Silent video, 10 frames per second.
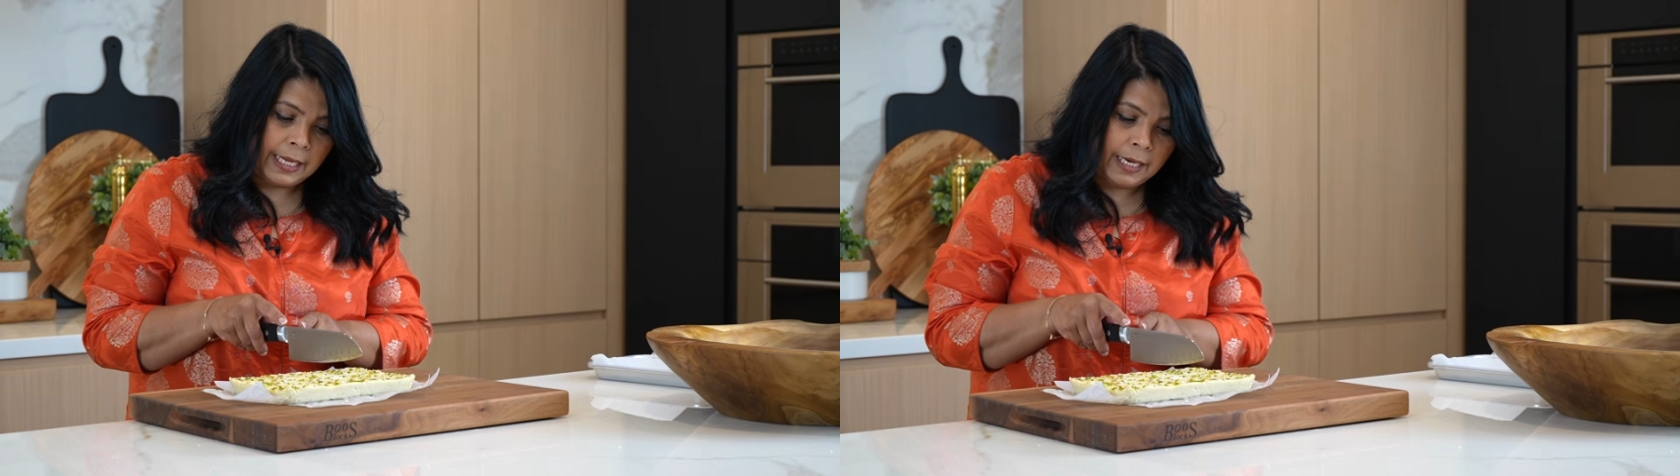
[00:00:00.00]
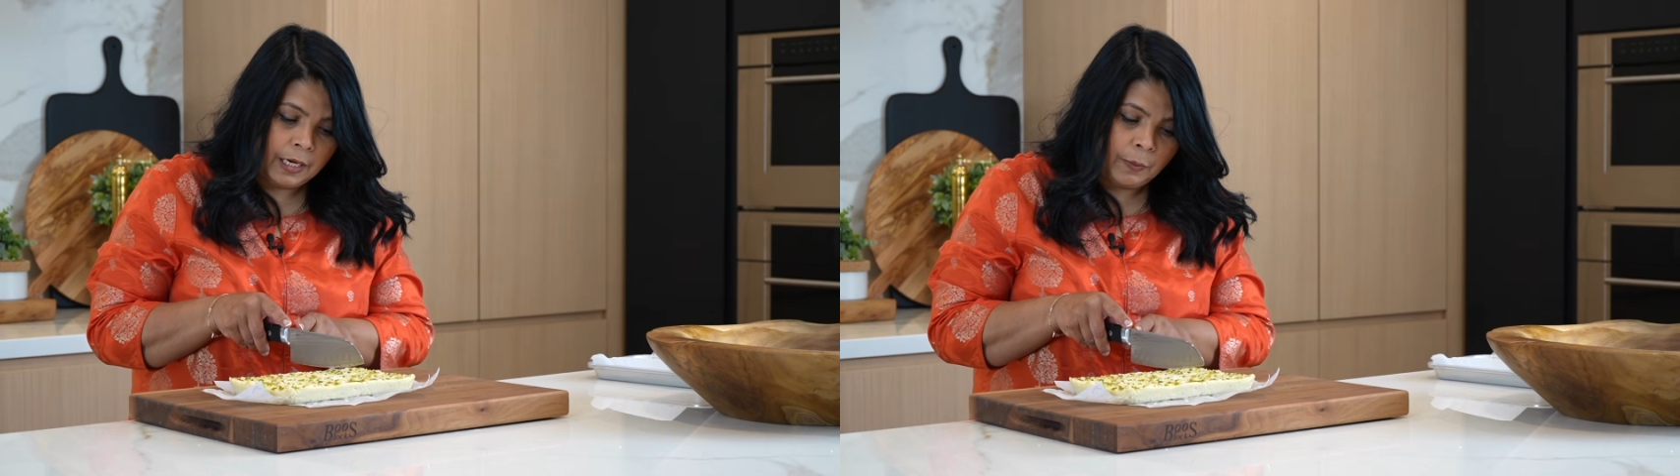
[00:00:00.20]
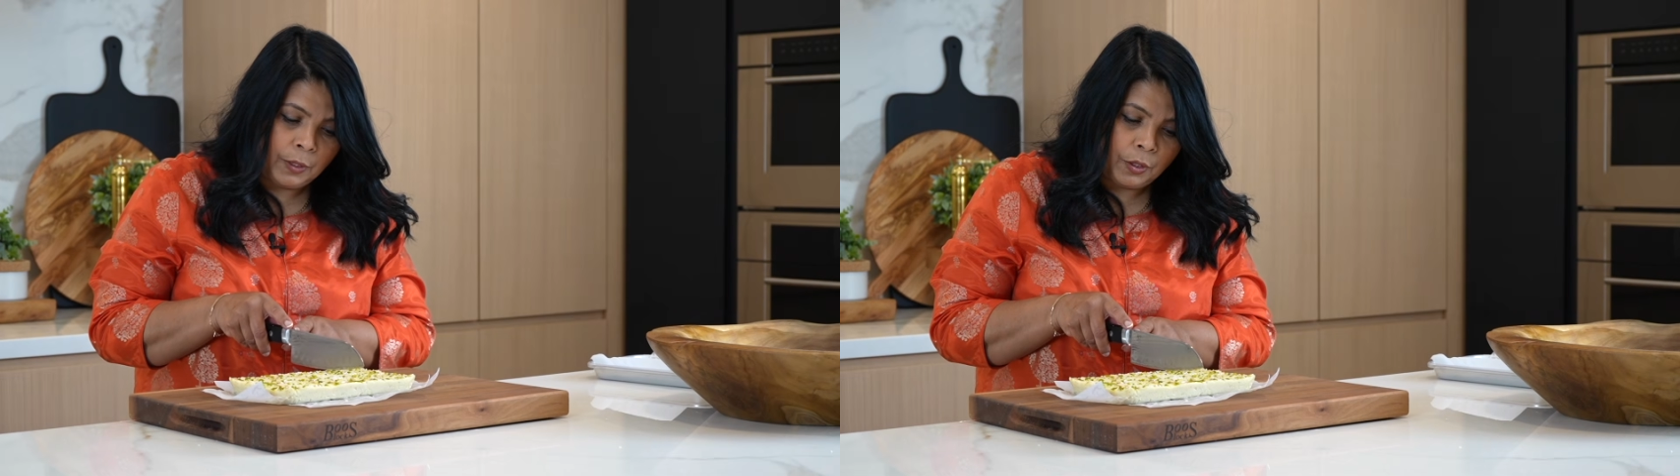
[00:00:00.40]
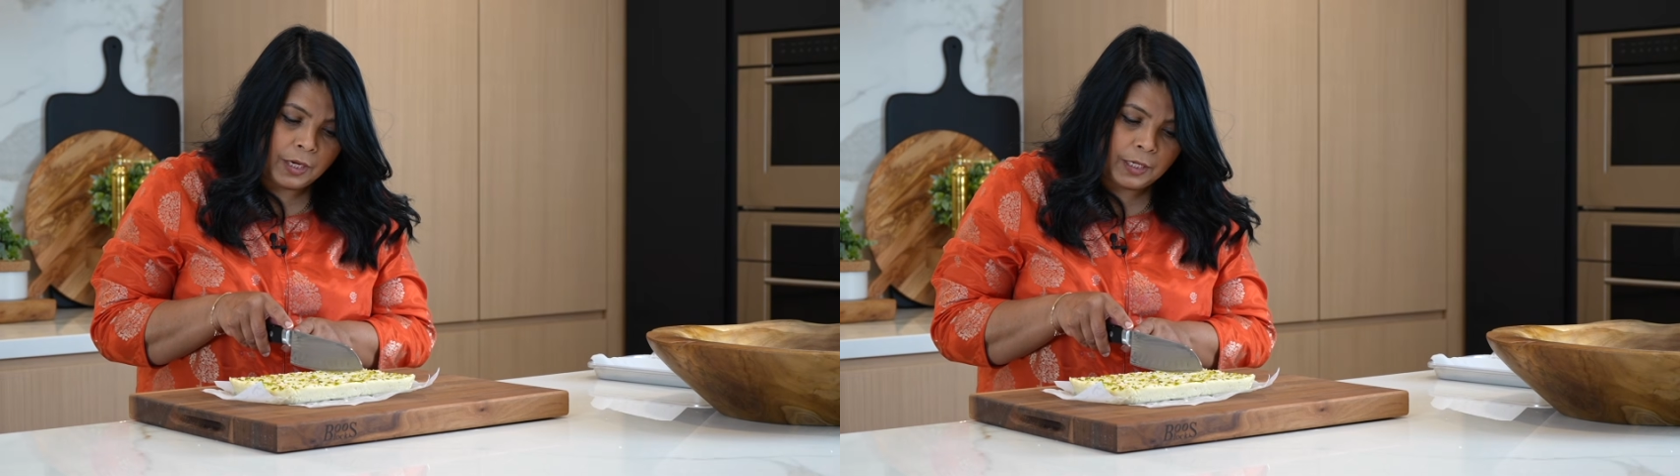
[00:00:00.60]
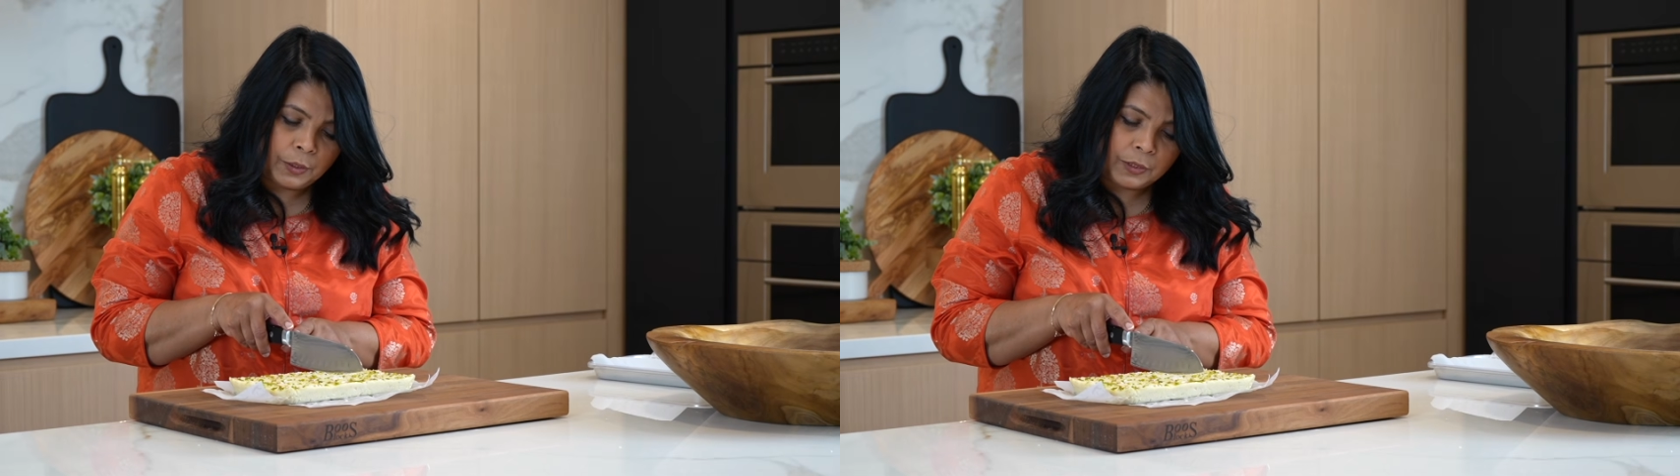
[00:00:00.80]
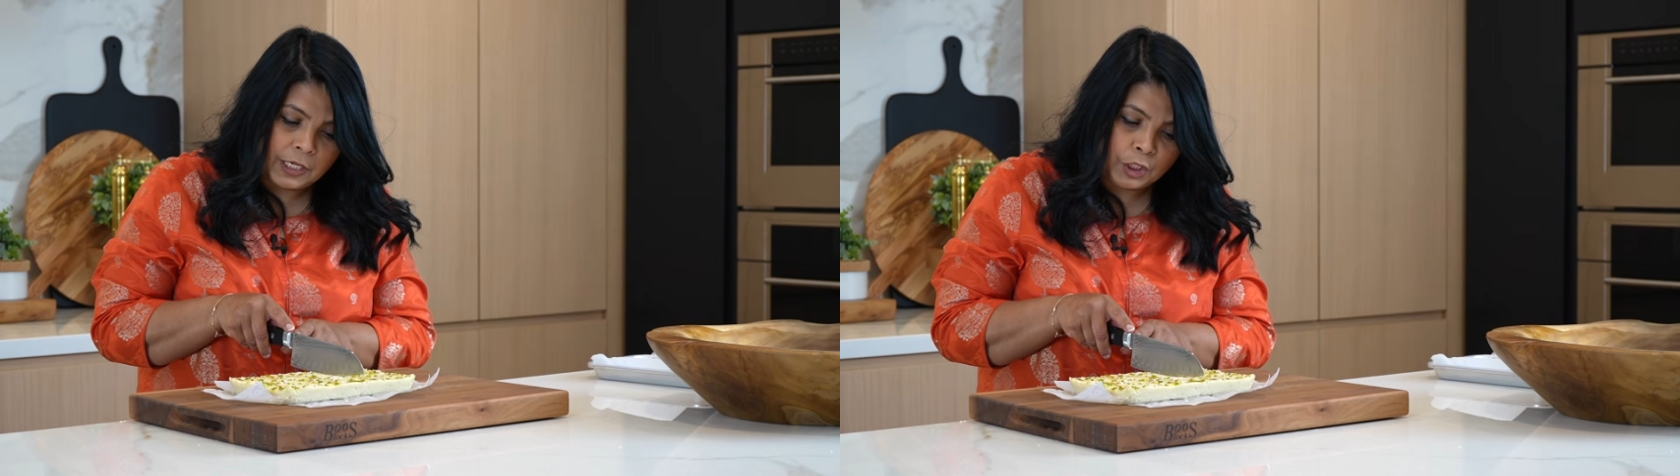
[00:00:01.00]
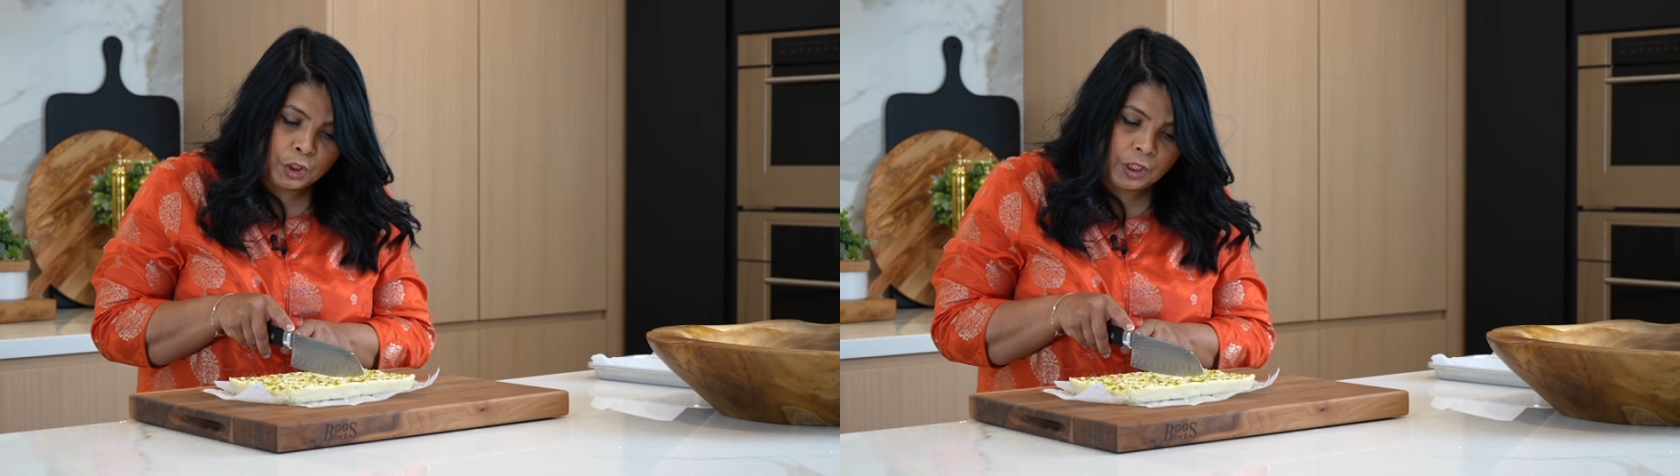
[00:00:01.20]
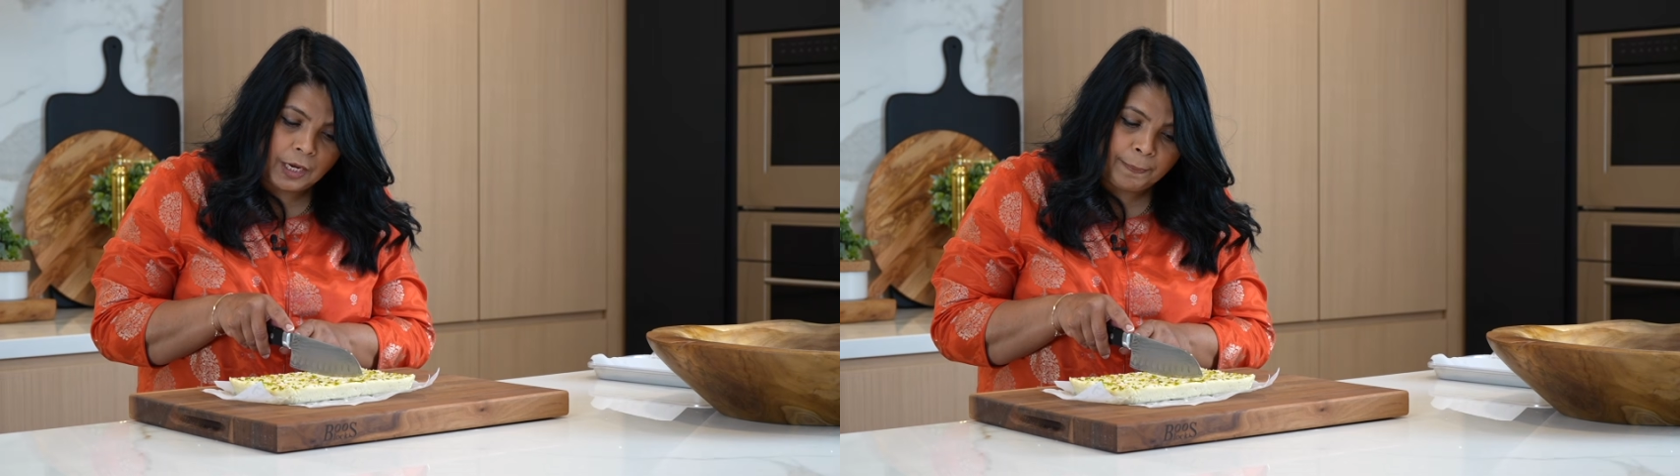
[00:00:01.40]
And now we're going to use our
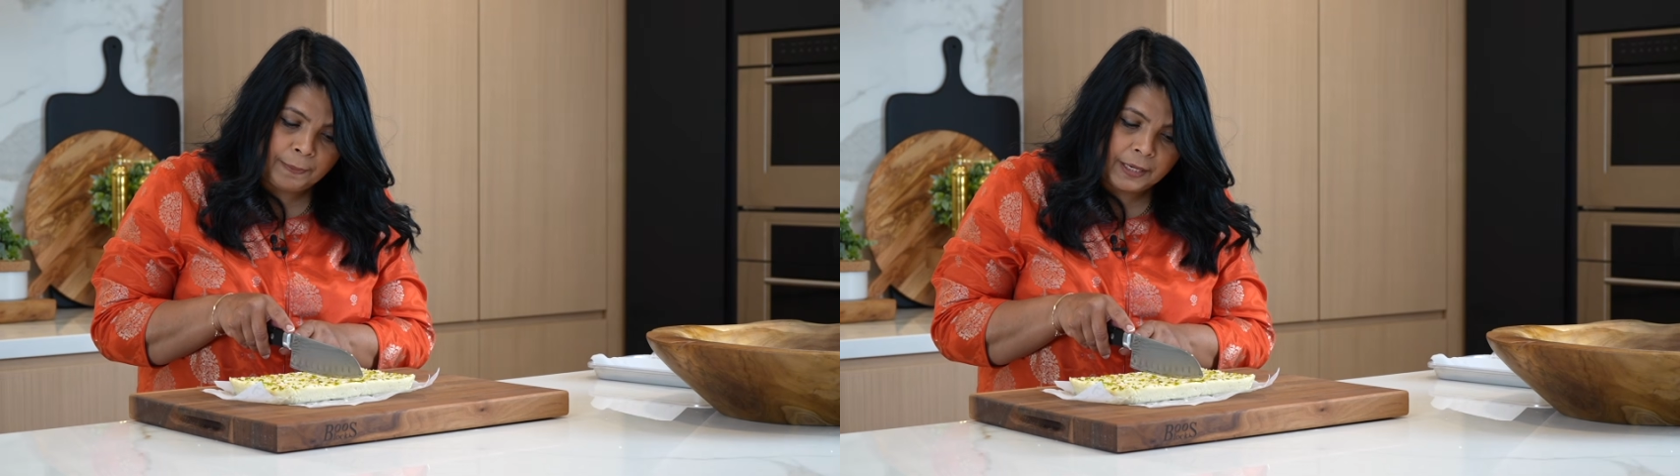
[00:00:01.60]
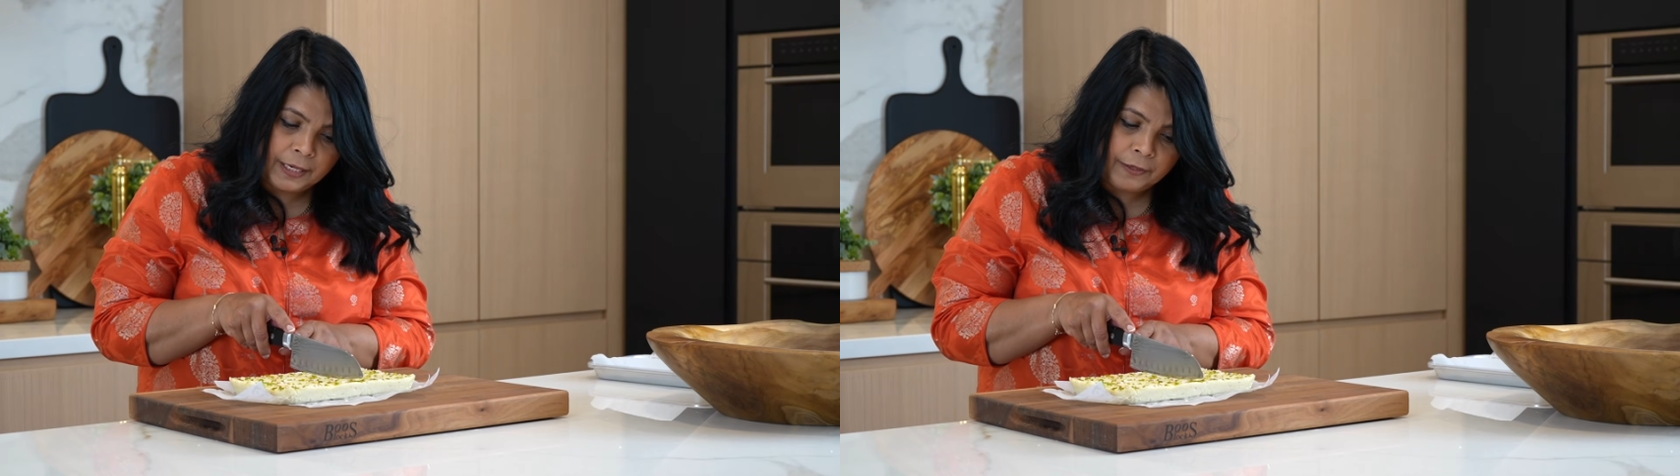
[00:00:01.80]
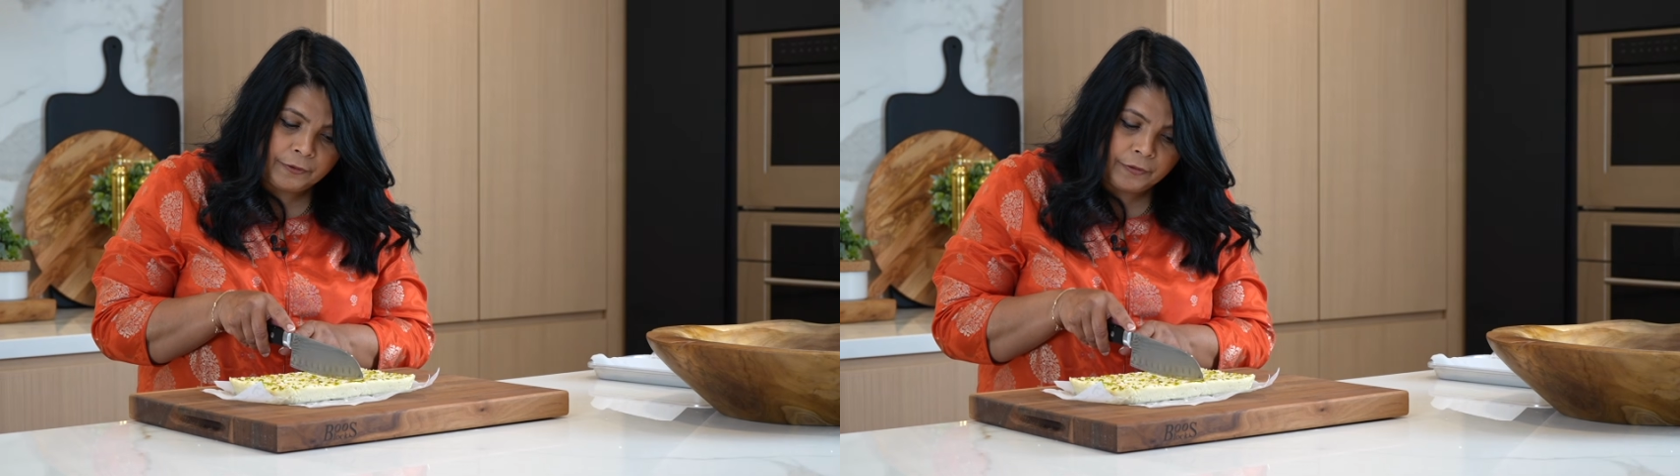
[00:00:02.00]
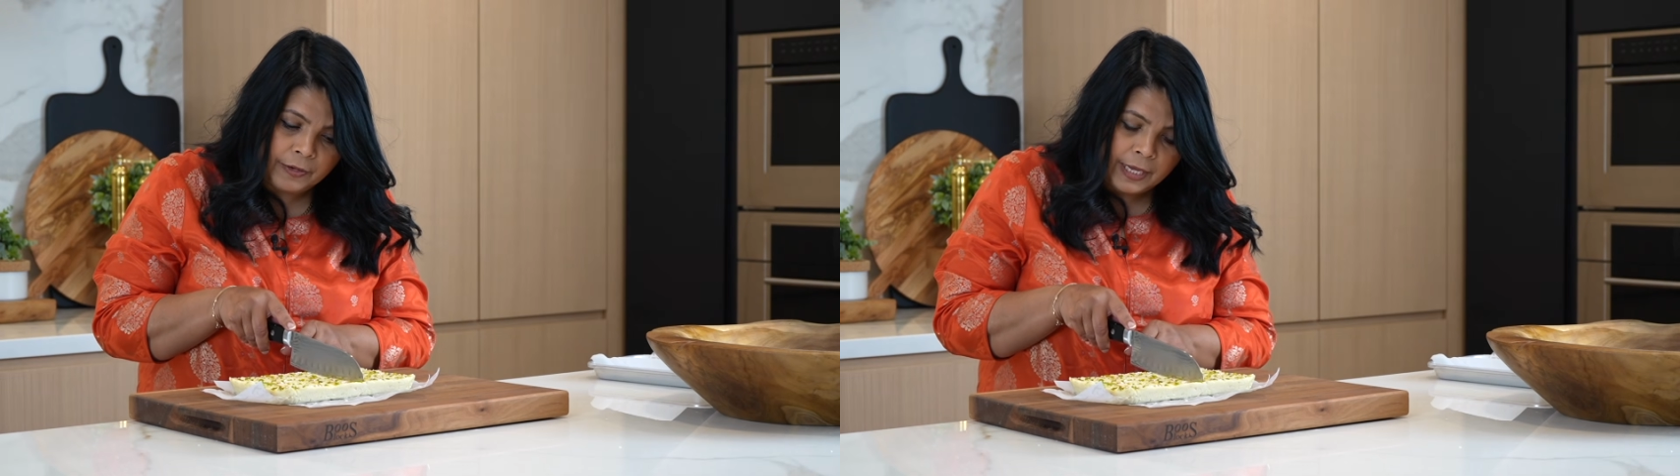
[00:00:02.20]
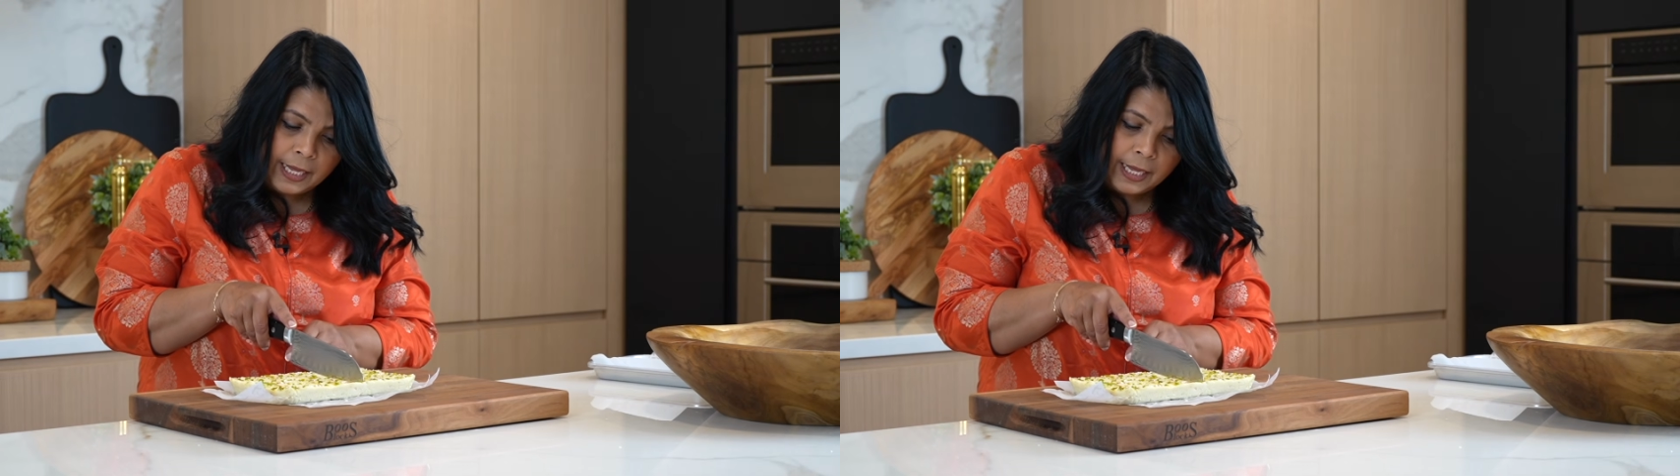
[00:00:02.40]
sharp knife